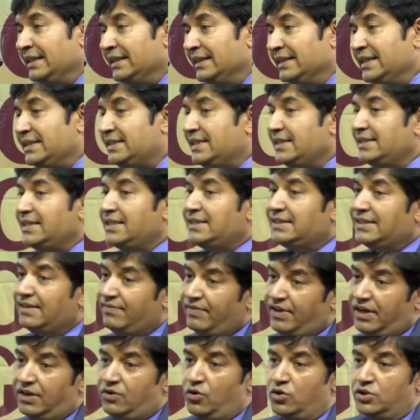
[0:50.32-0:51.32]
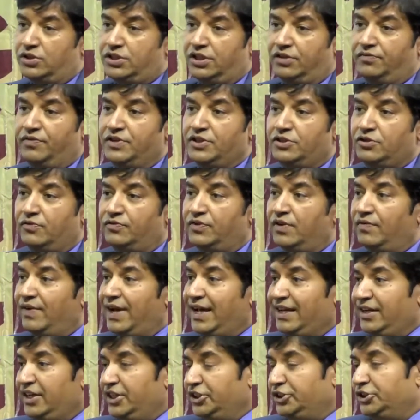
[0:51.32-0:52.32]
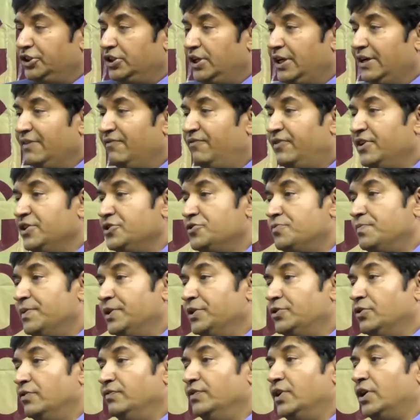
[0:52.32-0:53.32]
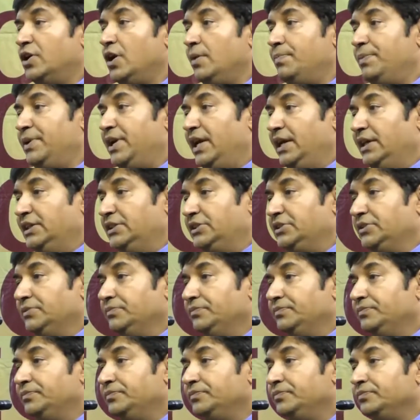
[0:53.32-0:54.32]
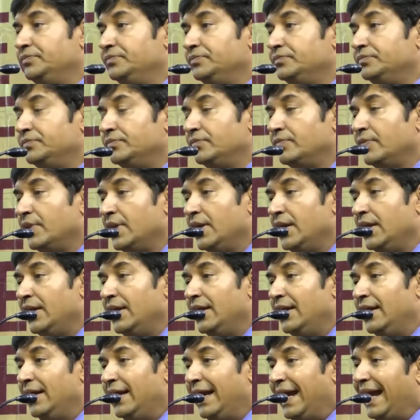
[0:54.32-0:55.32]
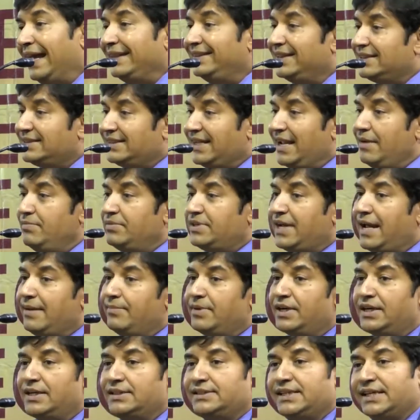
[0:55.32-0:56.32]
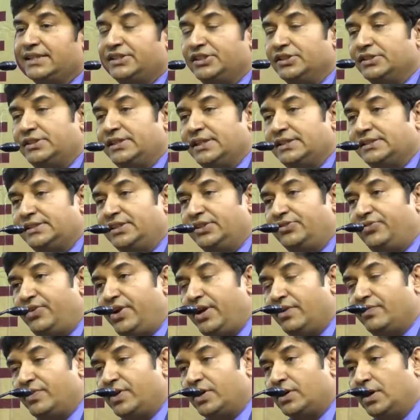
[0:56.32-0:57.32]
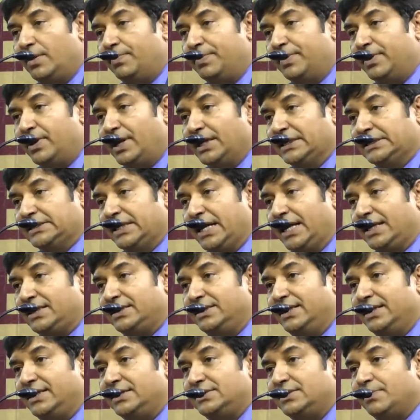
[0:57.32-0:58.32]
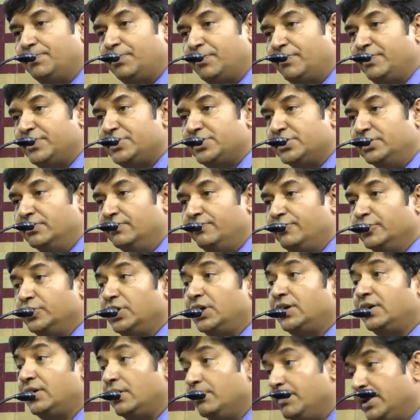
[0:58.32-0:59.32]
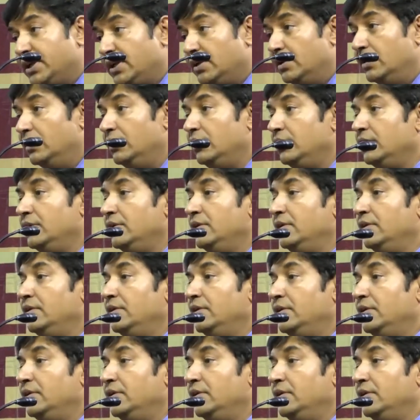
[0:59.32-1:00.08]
This is a civil consequence of the violation and infringement of the copyright. At the same time, under Section 63 of the Copyright Act, there is a provision for the criminal